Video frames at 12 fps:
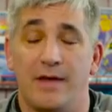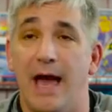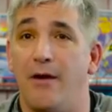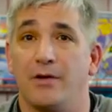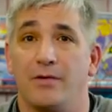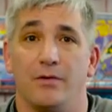
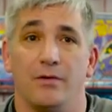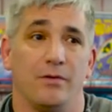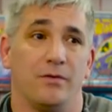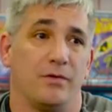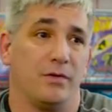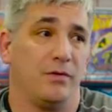
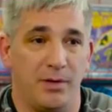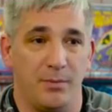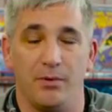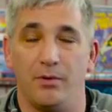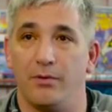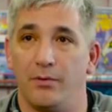characters, and
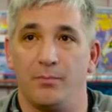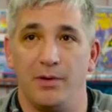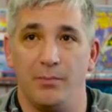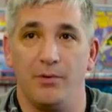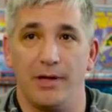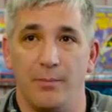people
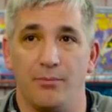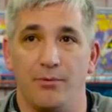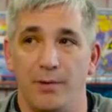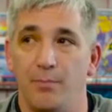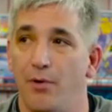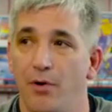people get
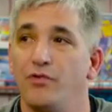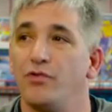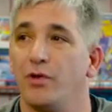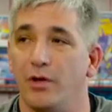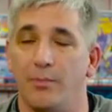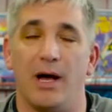pretty
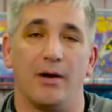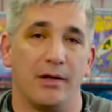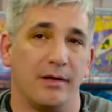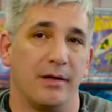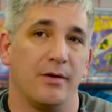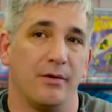personal about
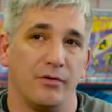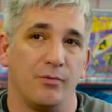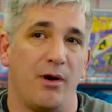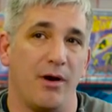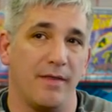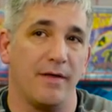it. You know, it's
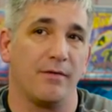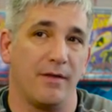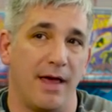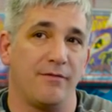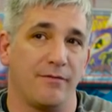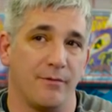part of their
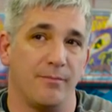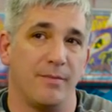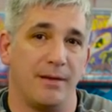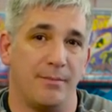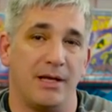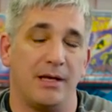life for
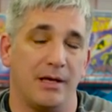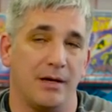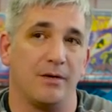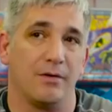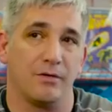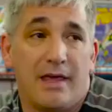many many
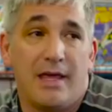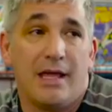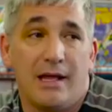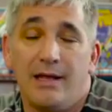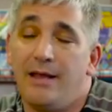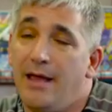years. They
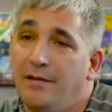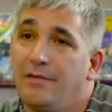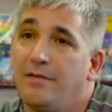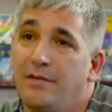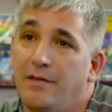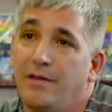get
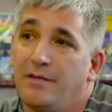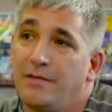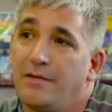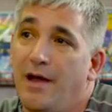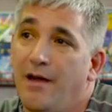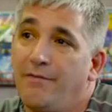connected to this
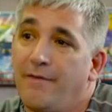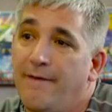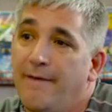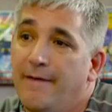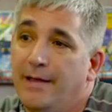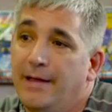stuff
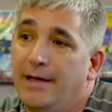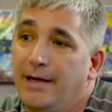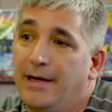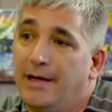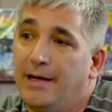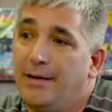
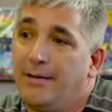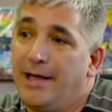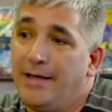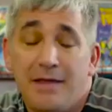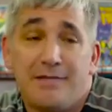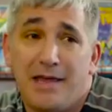uh,
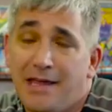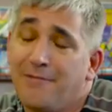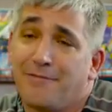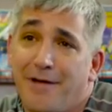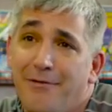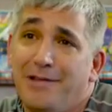and they take it
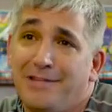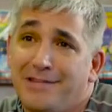very